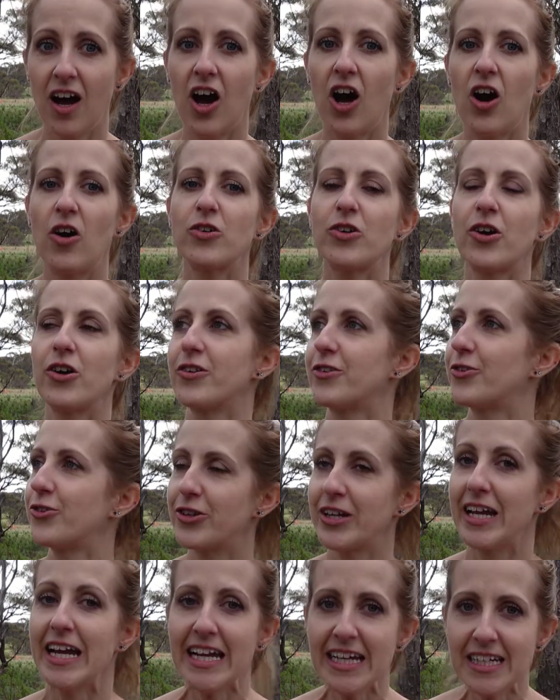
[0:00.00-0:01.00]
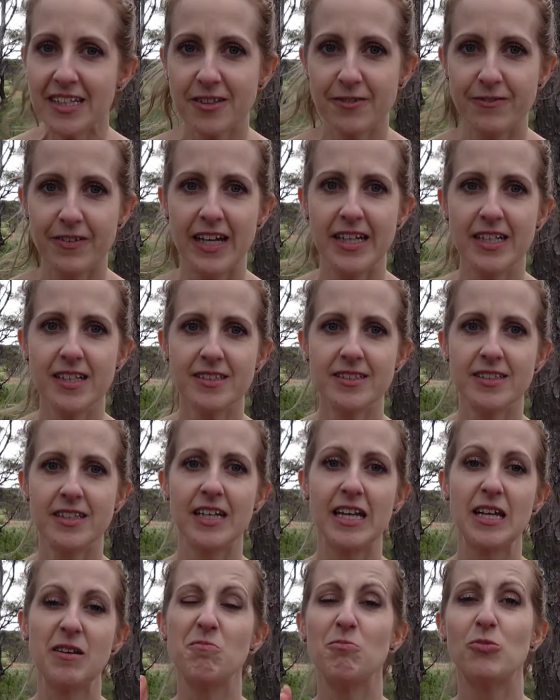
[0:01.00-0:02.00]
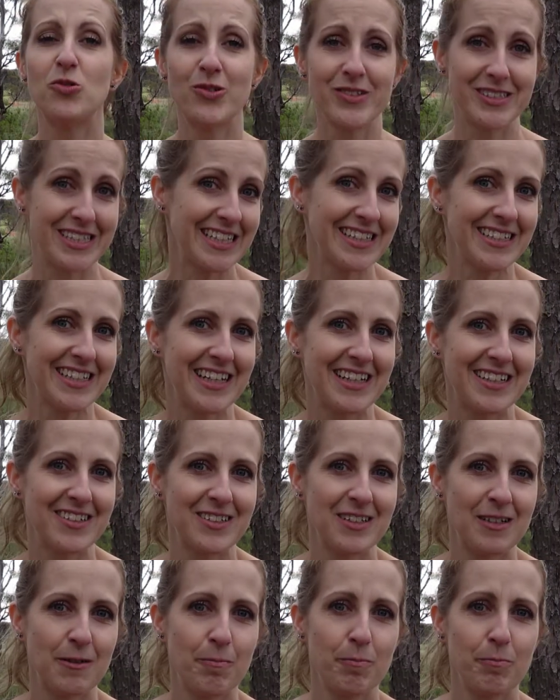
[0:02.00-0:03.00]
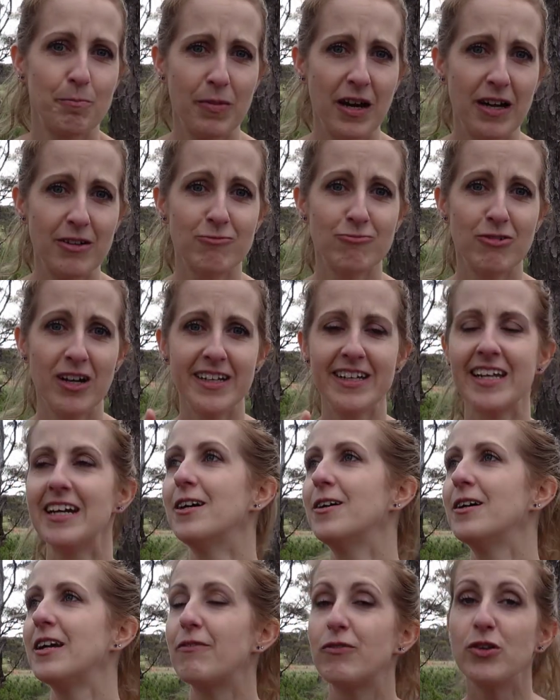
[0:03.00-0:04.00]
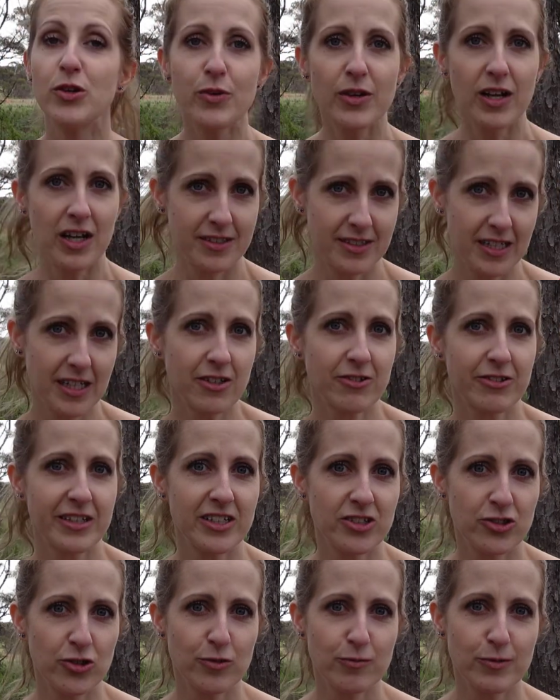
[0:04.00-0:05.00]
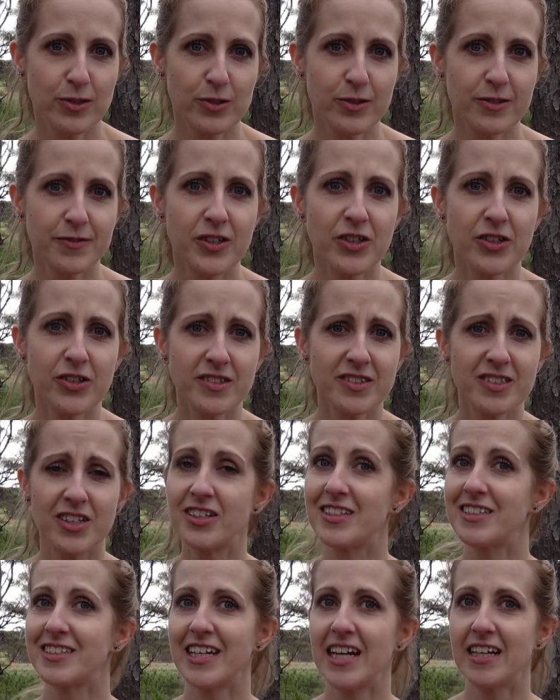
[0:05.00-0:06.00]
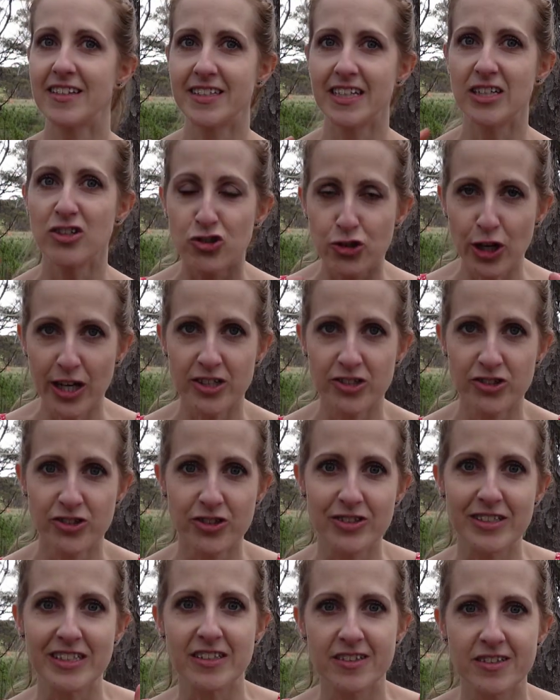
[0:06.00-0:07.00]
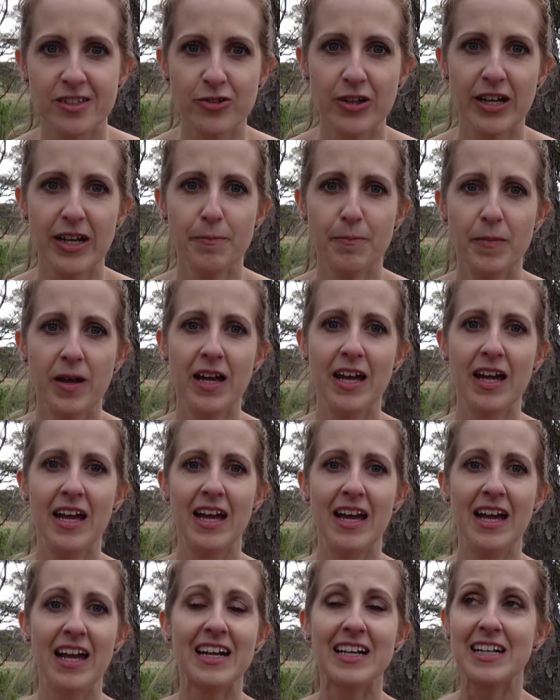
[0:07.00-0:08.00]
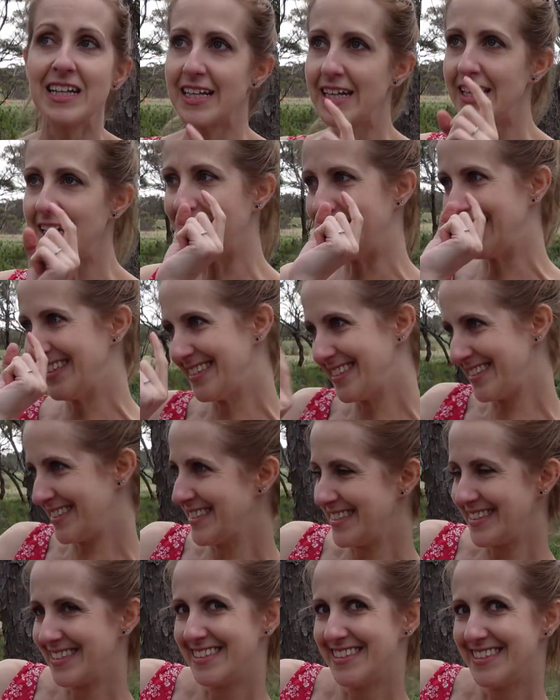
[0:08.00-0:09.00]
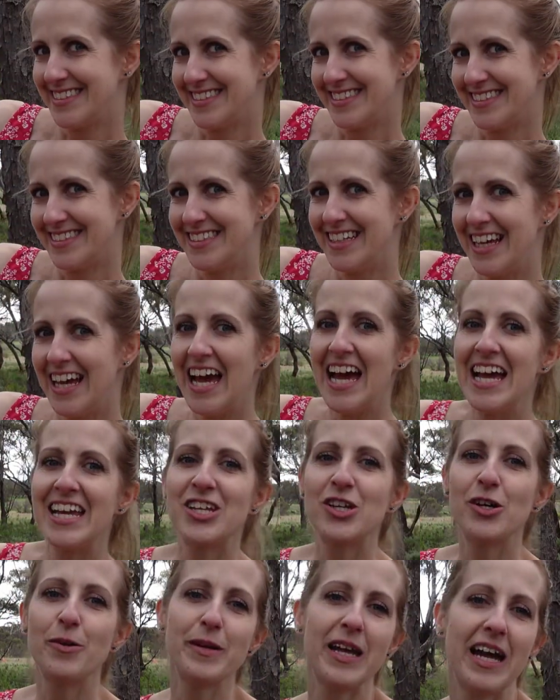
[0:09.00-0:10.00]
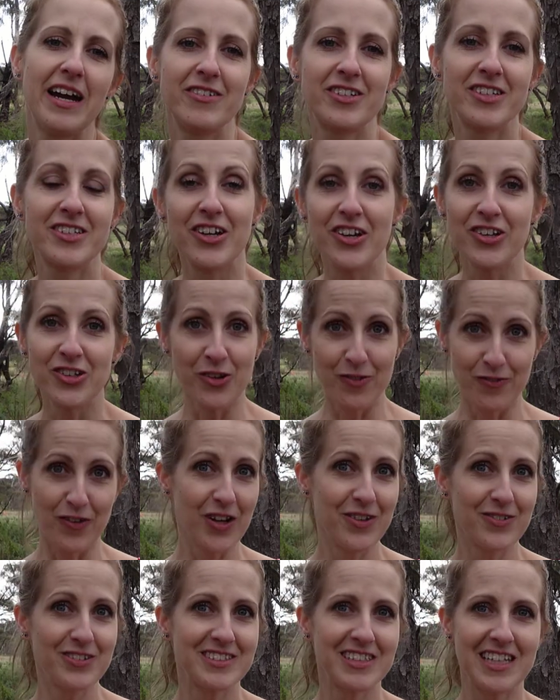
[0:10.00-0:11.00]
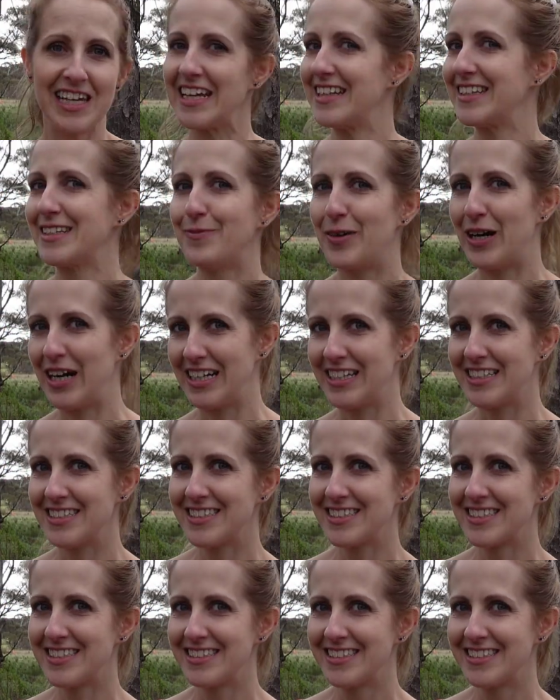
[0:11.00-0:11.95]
I'll go through each phase in more detail. But right now, if you would like to increase your Reels views so you start seeing traction on Instagram, click here. You'll be able to turn your followers into buyers.